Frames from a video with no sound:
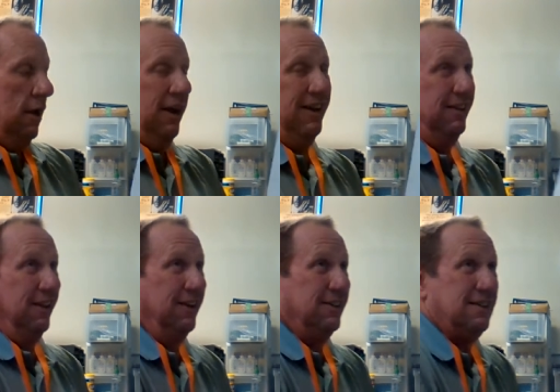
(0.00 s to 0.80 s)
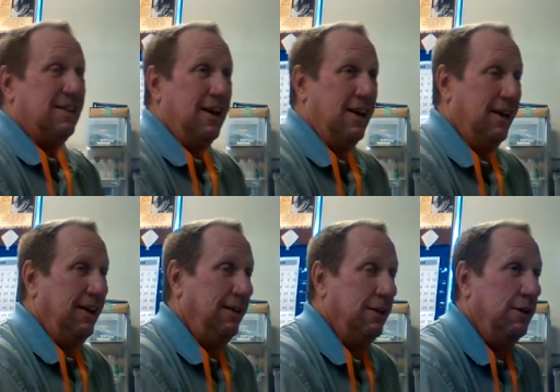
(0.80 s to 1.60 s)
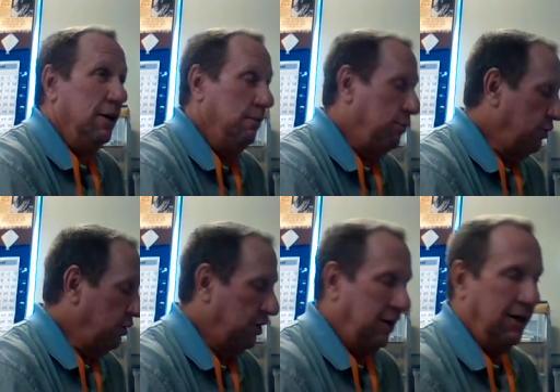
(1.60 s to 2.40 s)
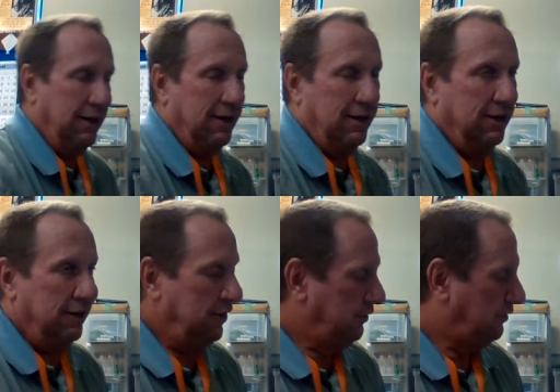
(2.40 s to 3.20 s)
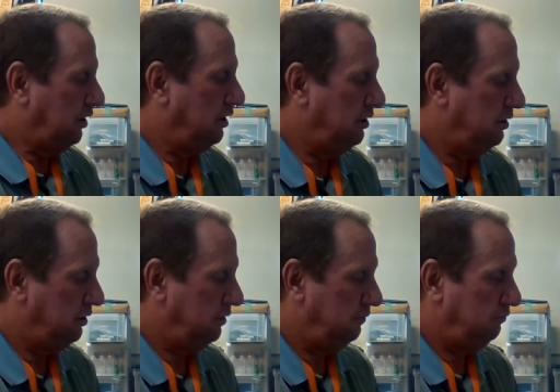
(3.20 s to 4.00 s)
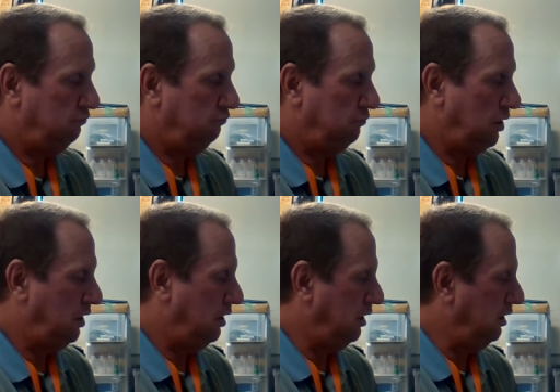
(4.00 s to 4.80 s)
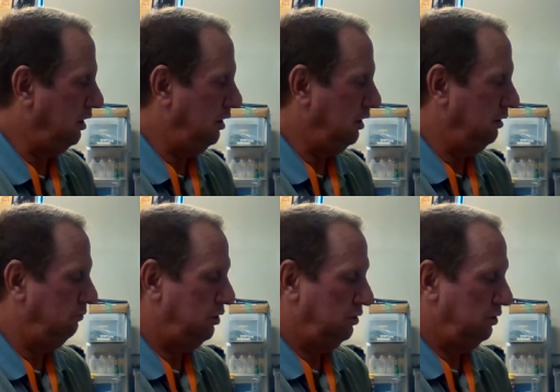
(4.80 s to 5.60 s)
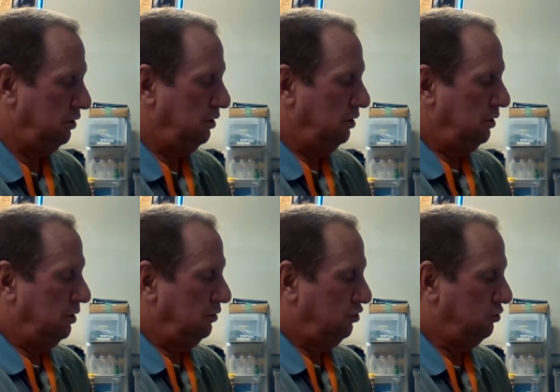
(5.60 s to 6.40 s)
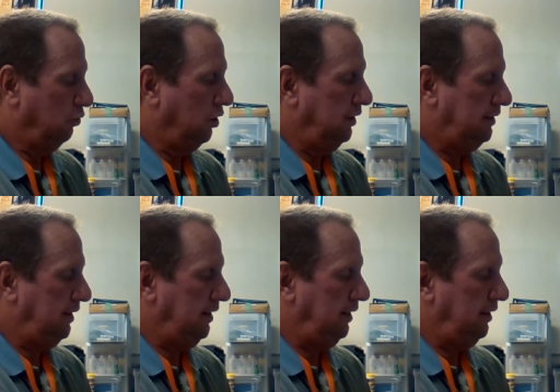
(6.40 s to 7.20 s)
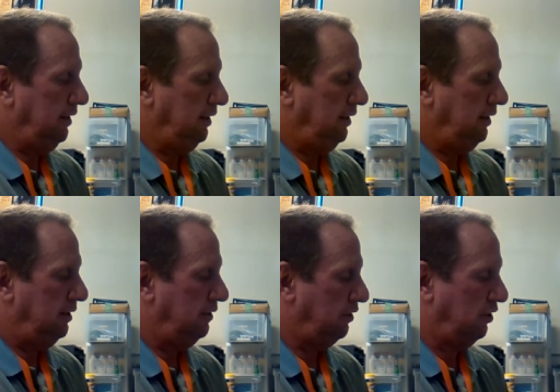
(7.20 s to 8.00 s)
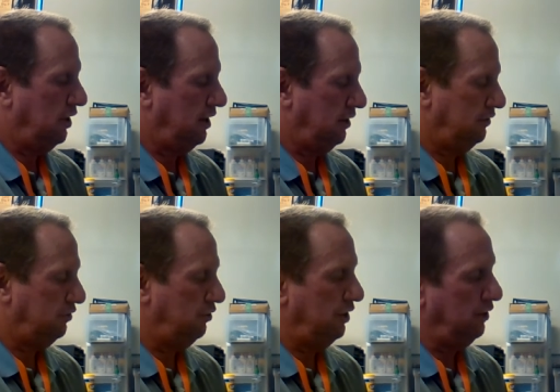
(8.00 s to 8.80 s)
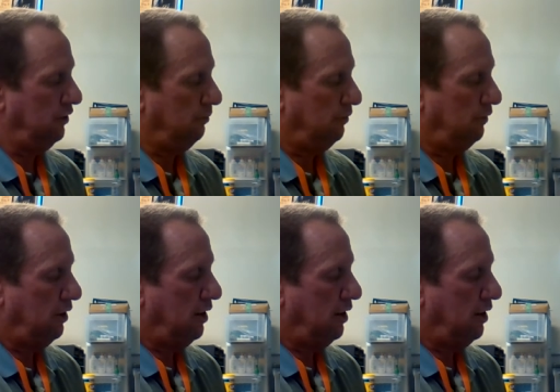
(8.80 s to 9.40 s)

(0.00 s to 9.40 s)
And let's say the number is um, 20, or uh, let's do another number.